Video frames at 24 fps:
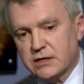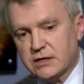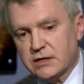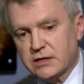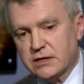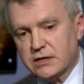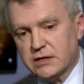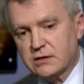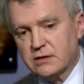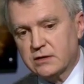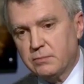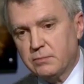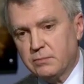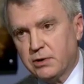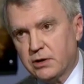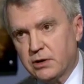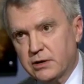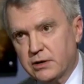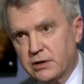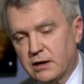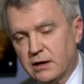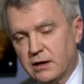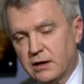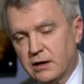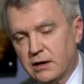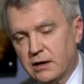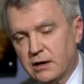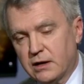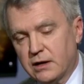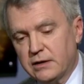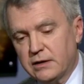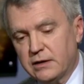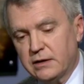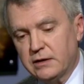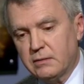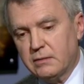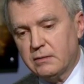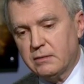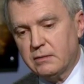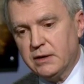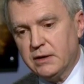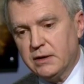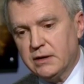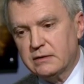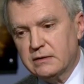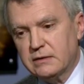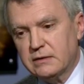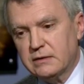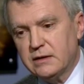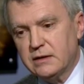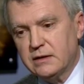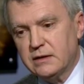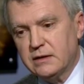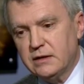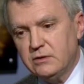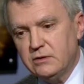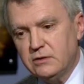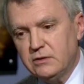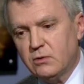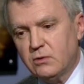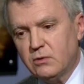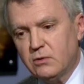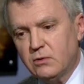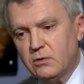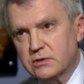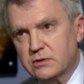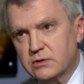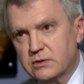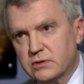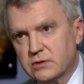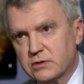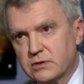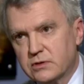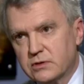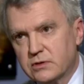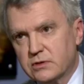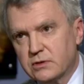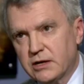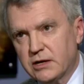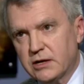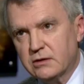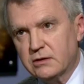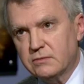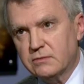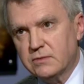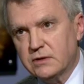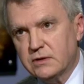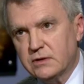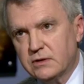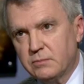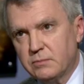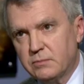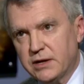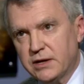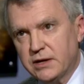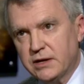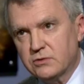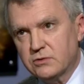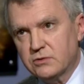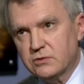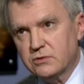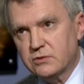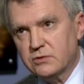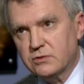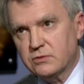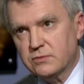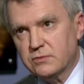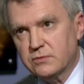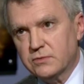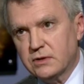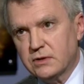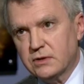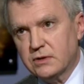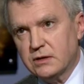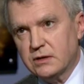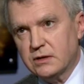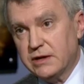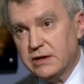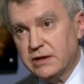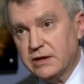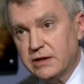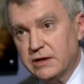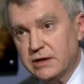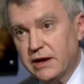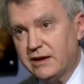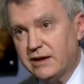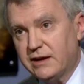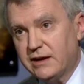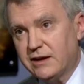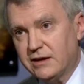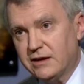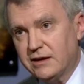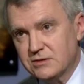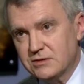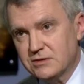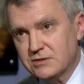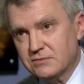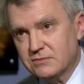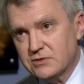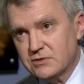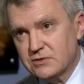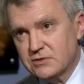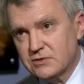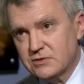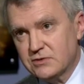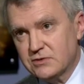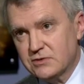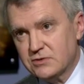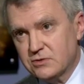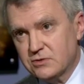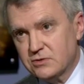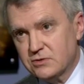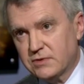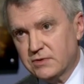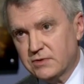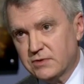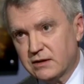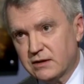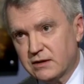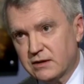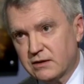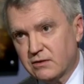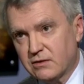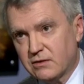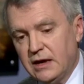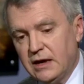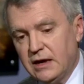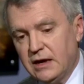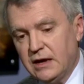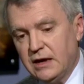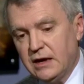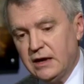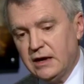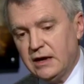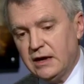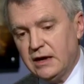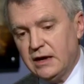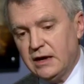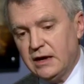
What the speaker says: stick to the party line, but they do acquire a certain amount of independence over the decades if they can serve that long.